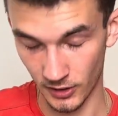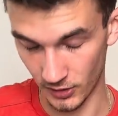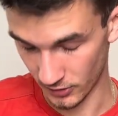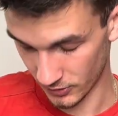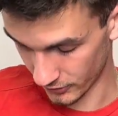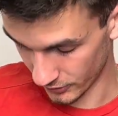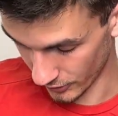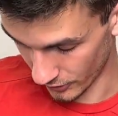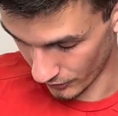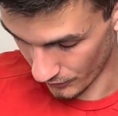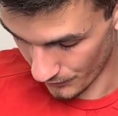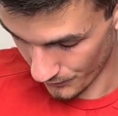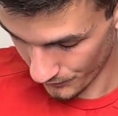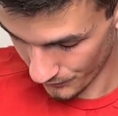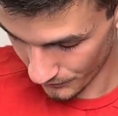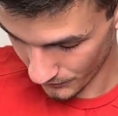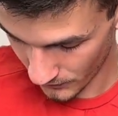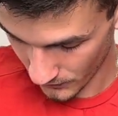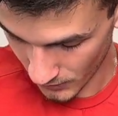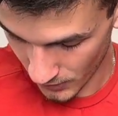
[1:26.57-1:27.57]
So
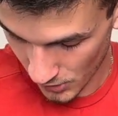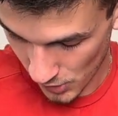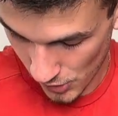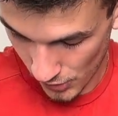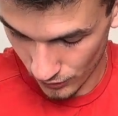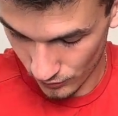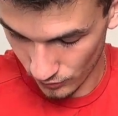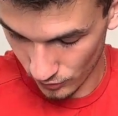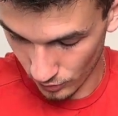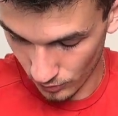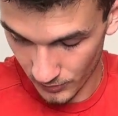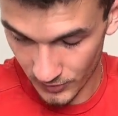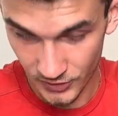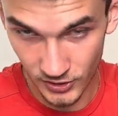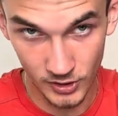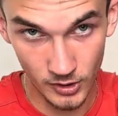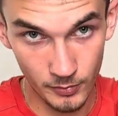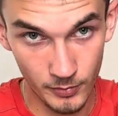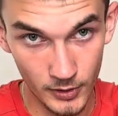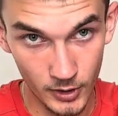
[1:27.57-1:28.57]
thumb is on
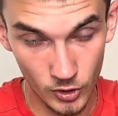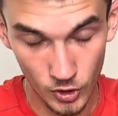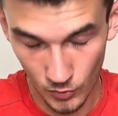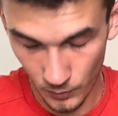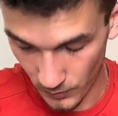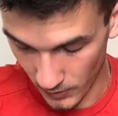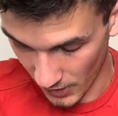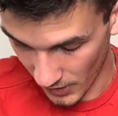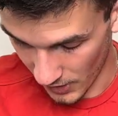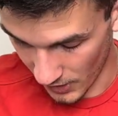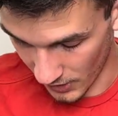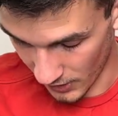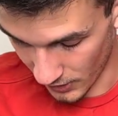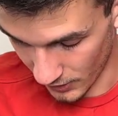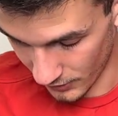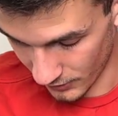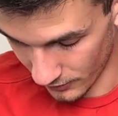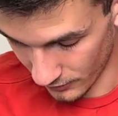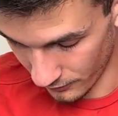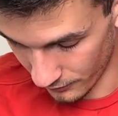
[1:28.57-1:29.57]
the pickup
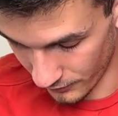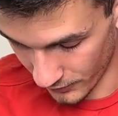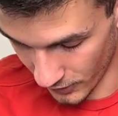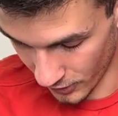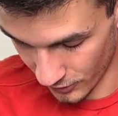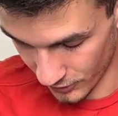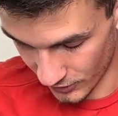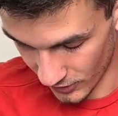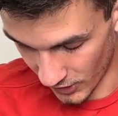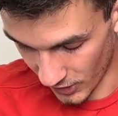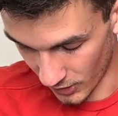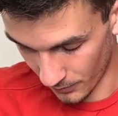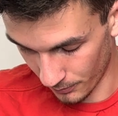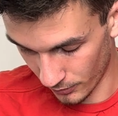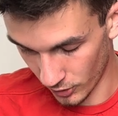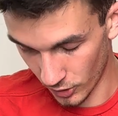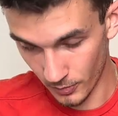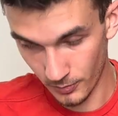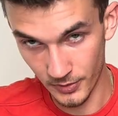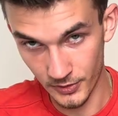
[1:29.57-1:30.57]
and fingers are
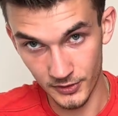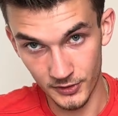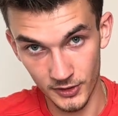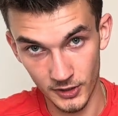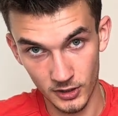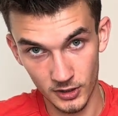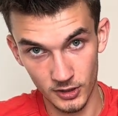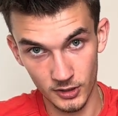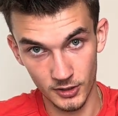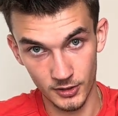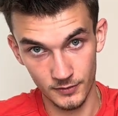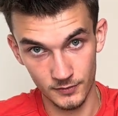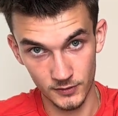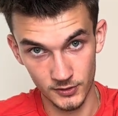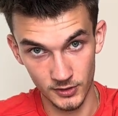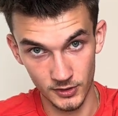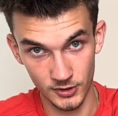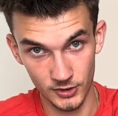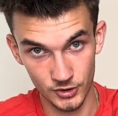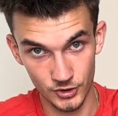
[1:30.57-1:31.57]
perpendicular to
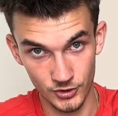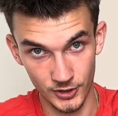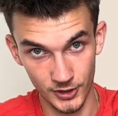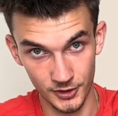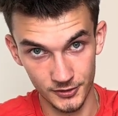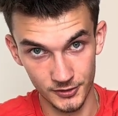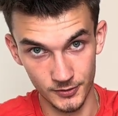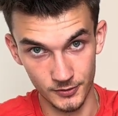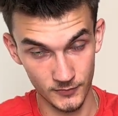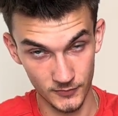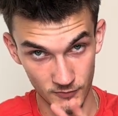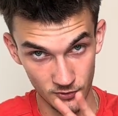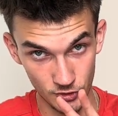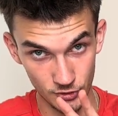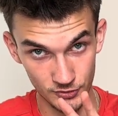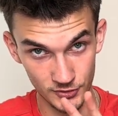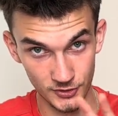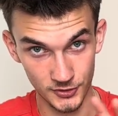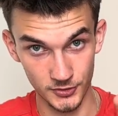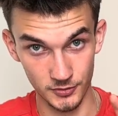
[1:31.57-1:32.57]
the strings.
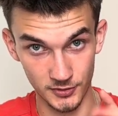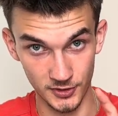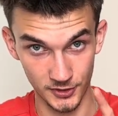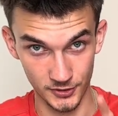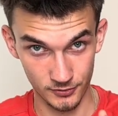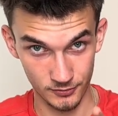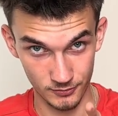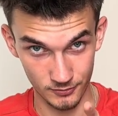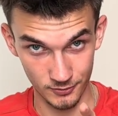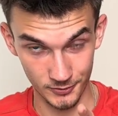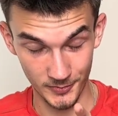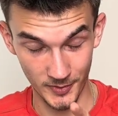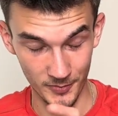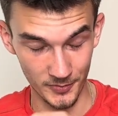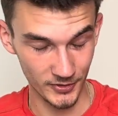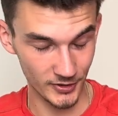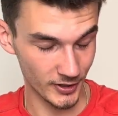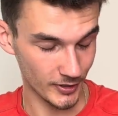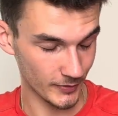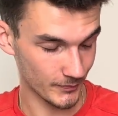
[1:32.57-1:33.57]
Just these two things, remember that.